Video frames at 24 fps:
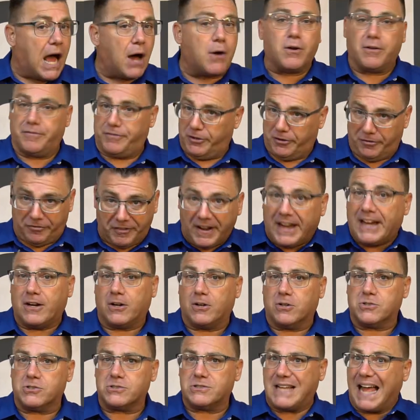out of your
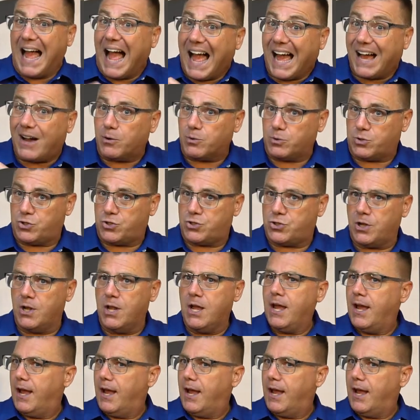fingers. ouch.